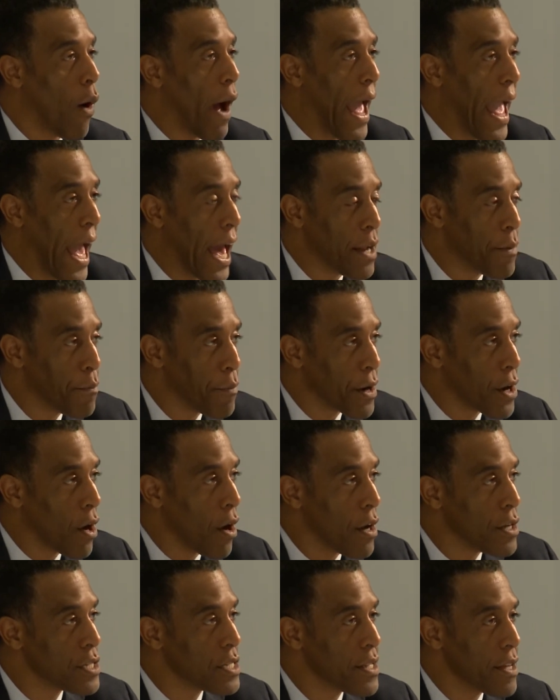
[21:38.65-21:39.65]
and
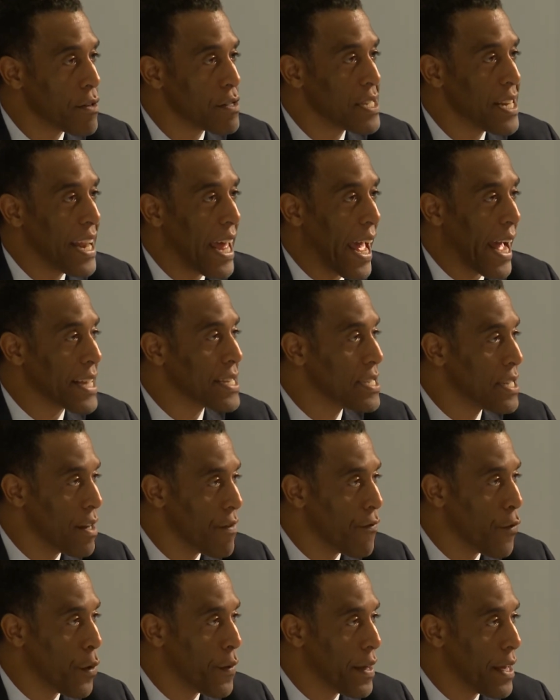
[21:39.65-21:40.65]
because there's an
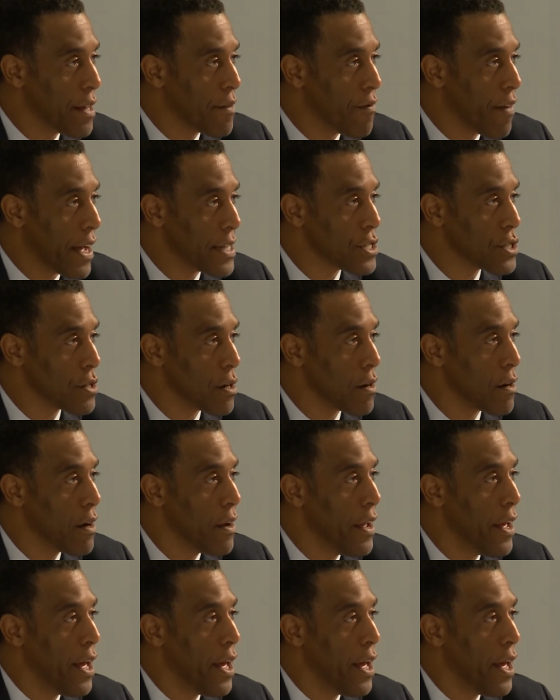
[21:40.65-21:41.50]
exit for the investor.